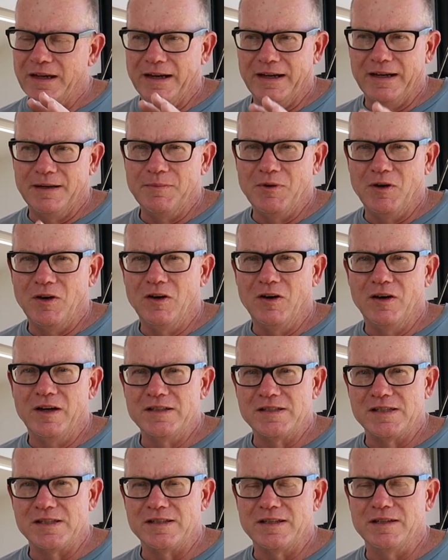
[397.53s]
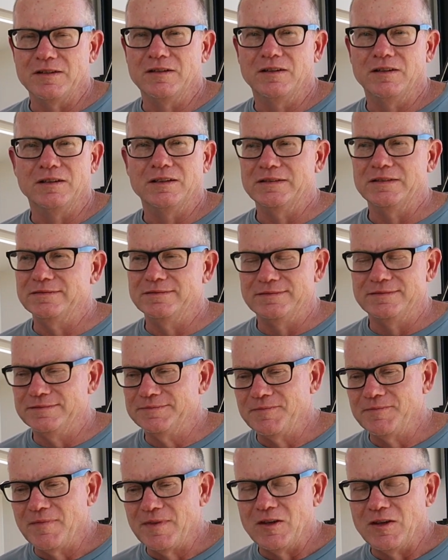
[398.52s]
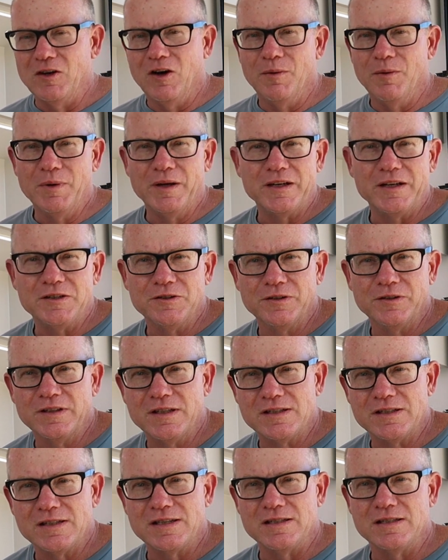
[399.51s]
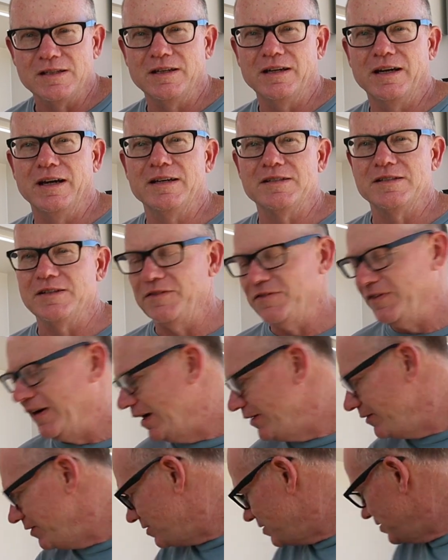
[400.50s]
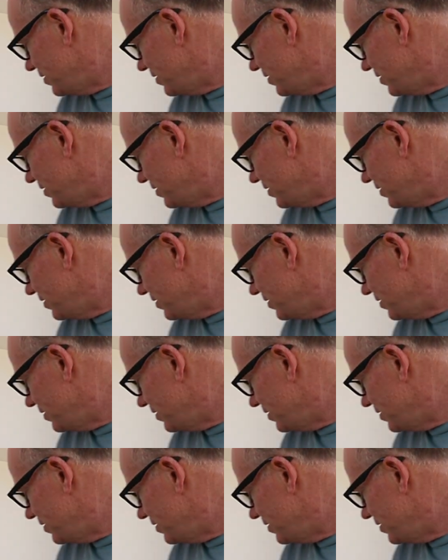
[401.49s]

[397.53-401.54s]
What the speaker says: As I said, I'm only doing this as a favour